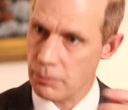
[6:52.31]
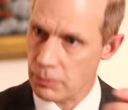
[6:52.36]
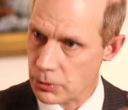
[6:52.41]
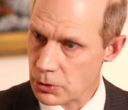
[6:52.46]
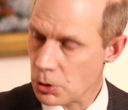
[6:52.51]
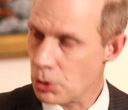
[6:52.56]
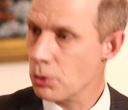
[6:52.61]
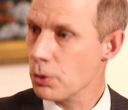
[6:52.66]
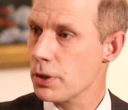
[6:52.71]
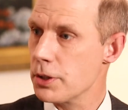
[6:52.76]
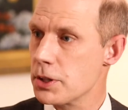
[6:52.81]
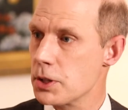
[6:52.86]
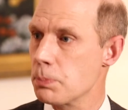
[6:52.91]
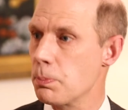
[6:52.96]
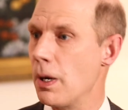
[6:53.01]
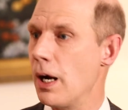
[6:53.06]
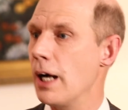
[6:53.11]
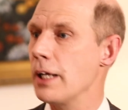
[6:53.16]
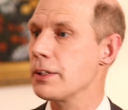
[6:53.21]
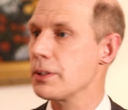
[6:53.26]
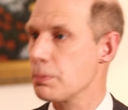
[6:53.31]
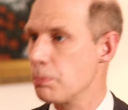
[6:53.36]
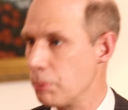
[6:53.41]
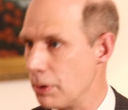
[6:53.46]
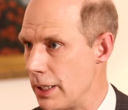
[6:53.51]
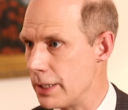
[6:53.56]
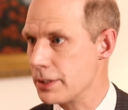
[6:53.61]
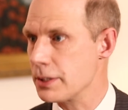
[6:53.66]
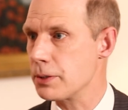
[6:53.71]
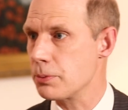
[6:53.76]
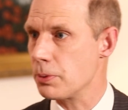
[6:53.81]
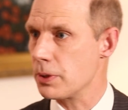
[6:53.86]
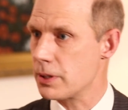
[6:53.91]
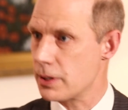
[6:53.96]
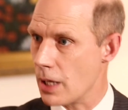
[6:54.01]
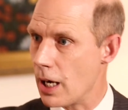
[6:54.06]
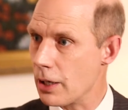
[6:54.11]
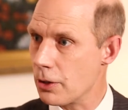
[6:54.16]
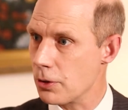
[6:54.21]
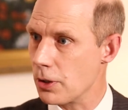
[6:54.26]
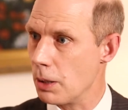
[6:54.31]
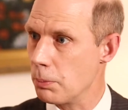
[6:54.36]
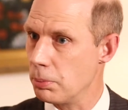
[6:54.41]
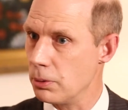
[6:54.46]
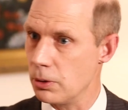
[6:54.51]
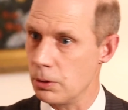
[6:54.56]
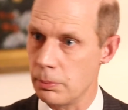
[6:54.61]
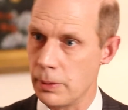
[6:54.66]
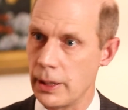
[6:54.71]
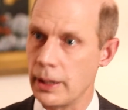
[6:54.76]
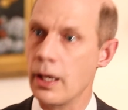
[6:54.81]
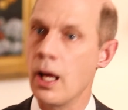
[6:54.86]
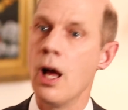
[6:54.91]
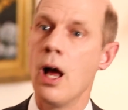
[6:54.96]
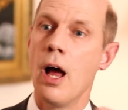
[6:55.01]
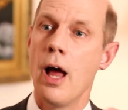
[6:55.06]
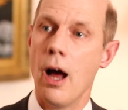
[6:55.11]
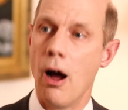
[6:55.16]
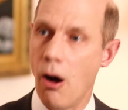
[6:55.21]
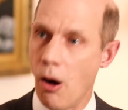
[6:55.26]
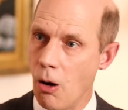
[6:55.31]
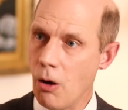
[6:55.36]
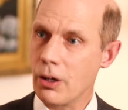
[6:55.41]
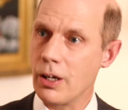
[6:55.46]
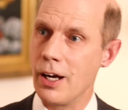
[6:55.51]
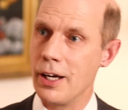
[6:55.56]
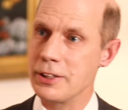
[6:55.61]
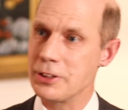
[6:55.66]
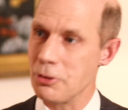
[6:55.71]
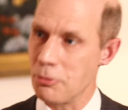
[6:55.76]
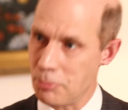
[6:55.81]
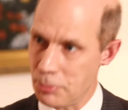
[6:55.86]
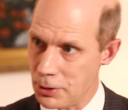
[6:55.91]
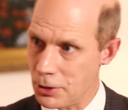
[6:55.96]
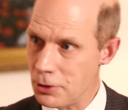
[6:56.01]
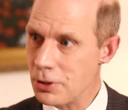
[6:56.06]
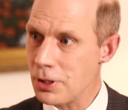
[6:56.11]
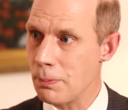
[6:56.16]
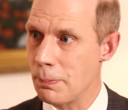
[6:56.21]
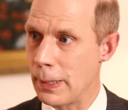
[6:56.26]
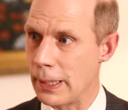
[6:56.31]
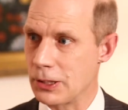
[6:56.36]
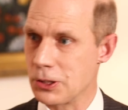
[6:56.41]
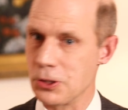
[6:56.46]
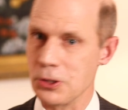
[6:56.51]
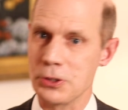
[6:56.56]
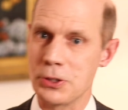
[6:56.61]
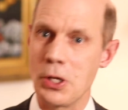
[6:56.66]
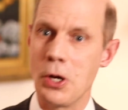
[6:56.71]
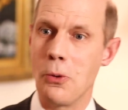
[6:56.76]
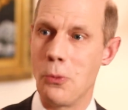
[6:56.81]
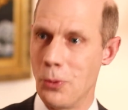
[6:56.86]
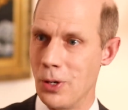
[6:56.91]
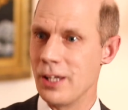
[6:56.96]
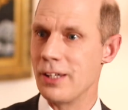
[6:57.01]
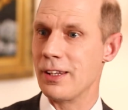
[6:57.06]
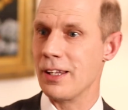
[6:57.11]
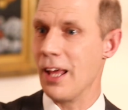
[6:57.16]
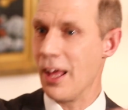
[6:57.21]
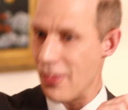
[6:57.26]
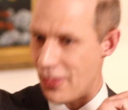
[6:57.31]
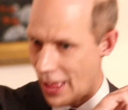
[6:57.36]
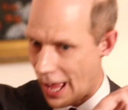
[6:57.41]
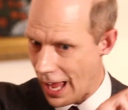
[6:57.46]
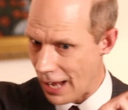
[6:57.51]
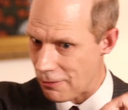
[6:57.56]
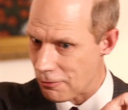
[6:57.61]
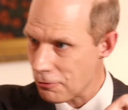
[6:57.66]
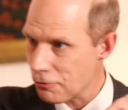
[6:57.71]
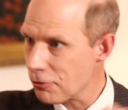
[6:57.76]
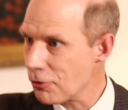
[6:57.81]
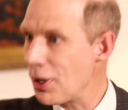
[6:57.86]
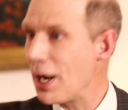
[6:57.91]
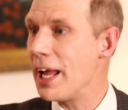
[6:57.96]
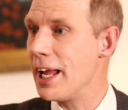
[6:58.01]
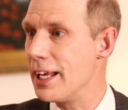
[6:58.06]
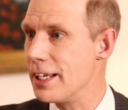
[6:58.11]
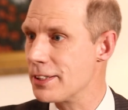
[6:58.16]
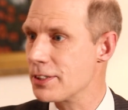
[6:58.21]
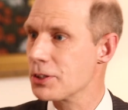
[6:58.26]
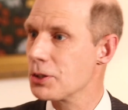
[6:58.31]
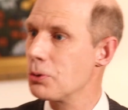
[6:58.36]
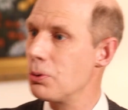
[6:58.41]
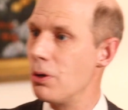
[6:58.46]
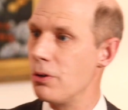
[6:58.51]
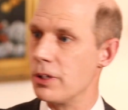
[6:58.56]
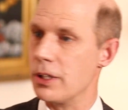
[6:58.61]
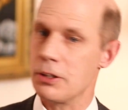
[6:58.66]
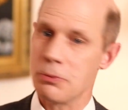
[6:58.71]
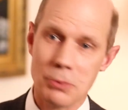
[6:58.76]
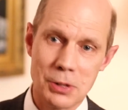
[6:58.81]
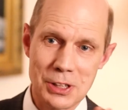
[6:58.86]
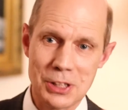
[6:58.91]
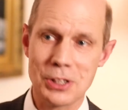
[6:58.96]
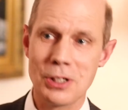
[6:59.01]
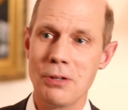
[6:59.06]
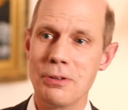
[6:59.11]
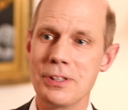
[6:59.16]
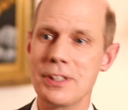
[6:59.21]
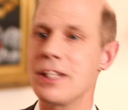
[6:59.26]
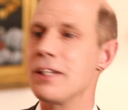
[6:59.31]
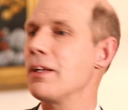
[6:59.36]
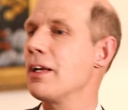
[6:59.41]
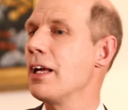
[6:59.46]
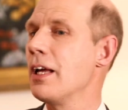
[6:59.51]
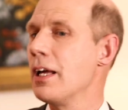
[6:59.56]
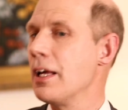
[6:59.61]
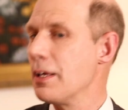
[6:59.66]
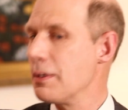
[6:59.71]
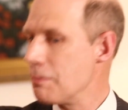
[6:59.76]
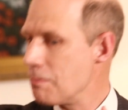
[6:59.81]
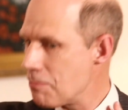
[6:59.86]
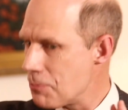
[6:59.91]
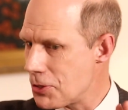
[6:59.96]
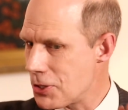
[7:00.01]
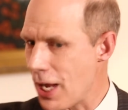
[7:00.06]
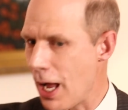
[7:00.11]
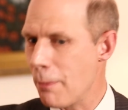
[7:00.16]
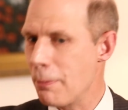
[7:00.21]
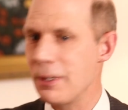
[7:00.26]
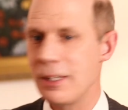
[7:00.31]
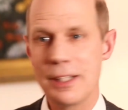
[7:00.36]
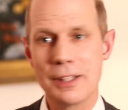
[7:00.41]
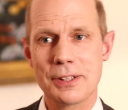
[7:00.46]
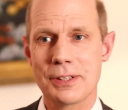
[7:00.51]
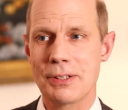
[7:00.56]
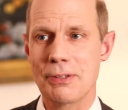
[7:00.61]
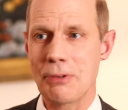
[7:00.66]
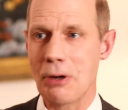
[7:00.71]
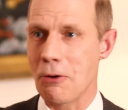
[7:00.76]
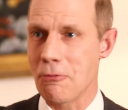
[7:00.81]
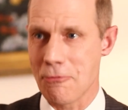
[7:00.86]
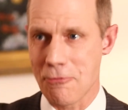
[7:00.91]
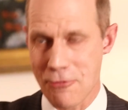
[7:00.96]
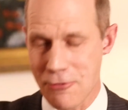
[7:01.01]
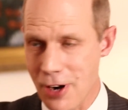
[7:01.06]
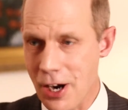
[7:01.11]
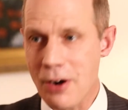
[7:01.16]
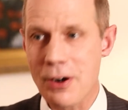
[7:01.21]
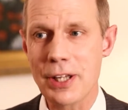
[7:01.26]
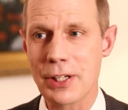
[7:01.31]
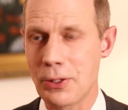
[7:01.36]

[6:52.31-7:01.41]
tourist spots, places with sakura blooming, all kinds of beauty pictures with that phrase quoted, which shows that Japanese are very